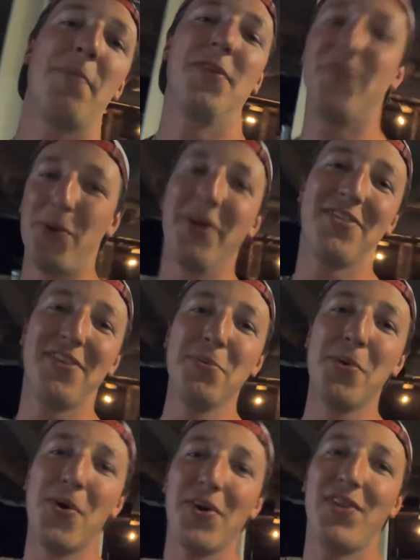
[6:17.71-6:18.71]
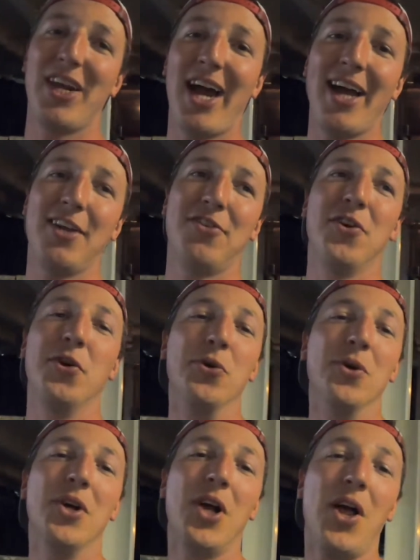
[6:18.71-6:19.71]
If you want to see more of the
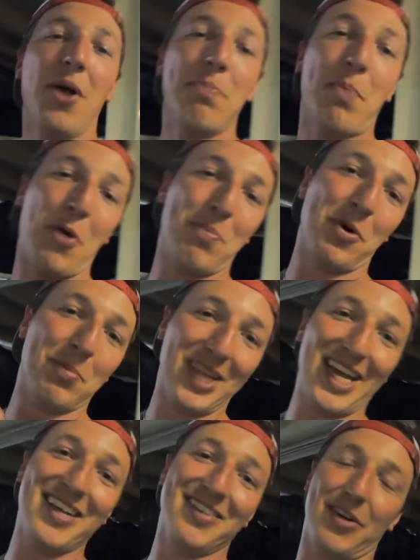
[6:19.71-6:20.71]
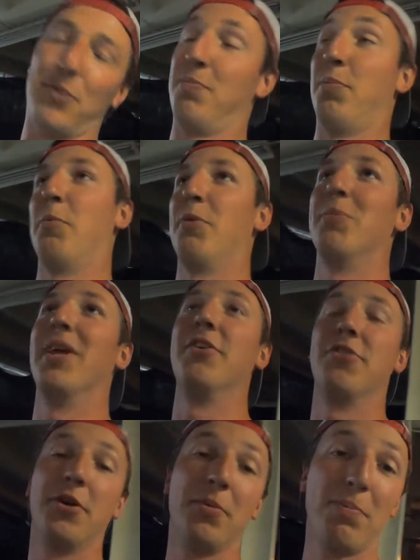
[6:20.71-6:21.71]
92 Purple Blazer, Purple
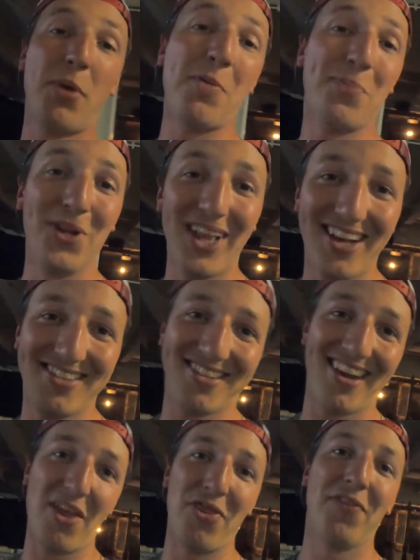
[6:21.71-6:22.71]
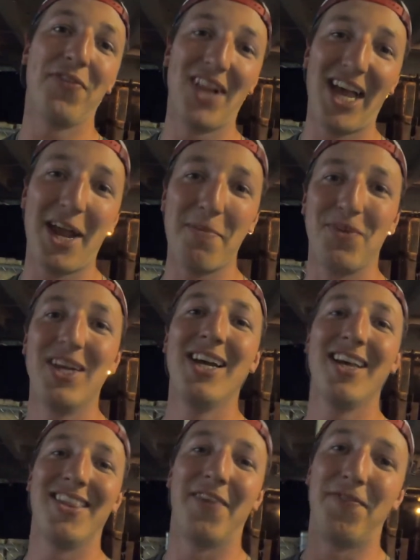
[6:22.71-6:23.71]
Blazer, Purple S10 The Flame,
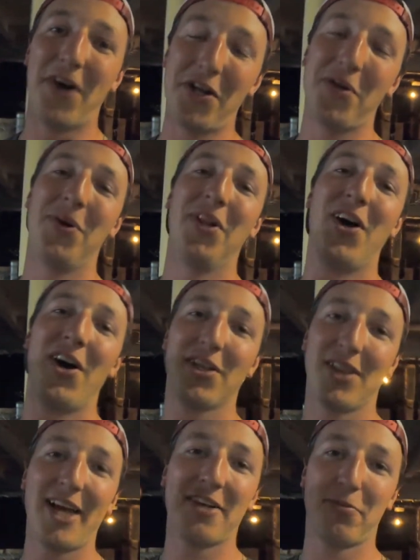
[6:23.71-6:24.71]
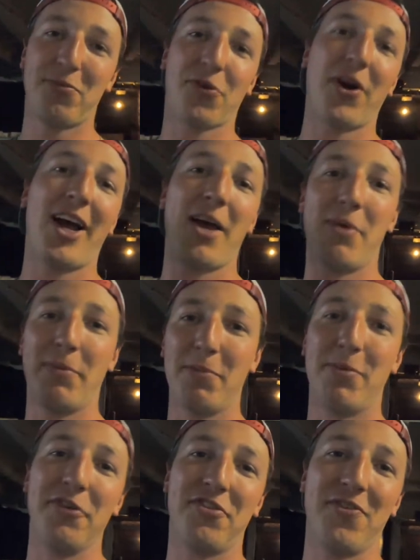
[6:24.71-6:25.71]
then follow along, like, subscribe. I'm going to
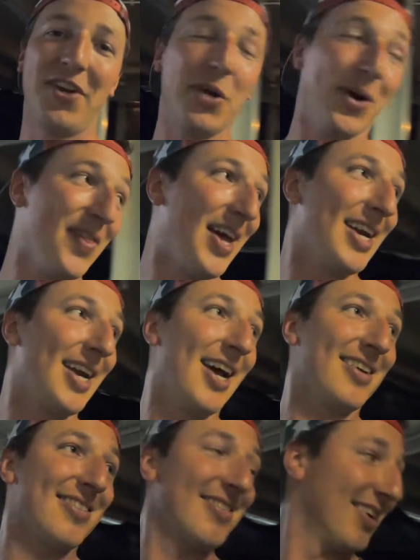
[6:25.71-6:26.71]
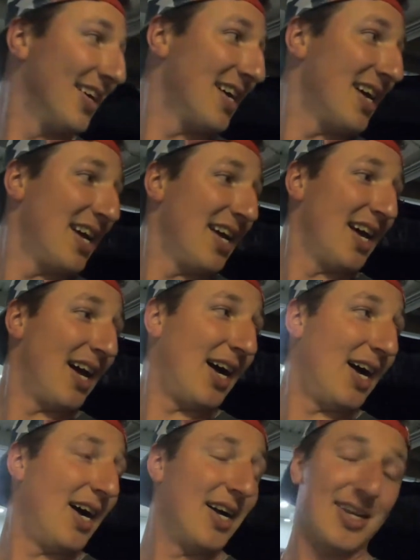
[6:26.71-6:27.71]
post a video on that next.
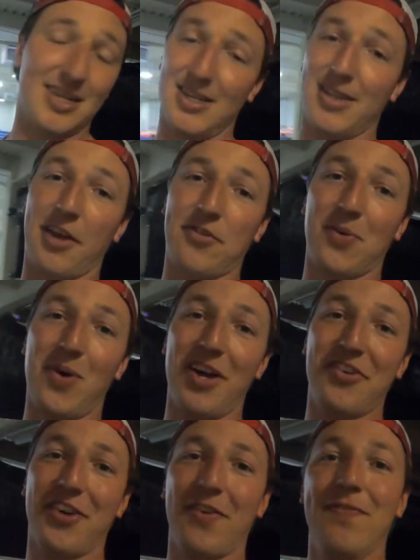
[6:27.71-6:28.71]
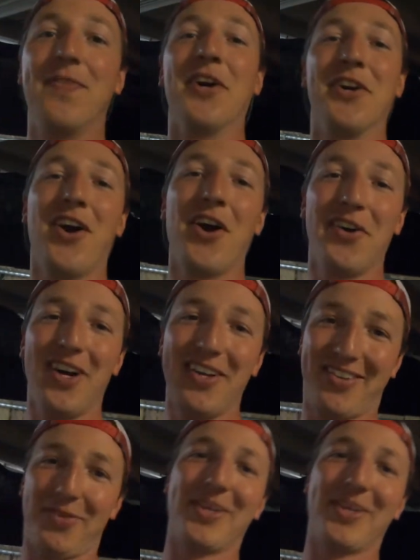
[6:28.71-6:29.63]
Uh, thanks for watching. Feel your heart race.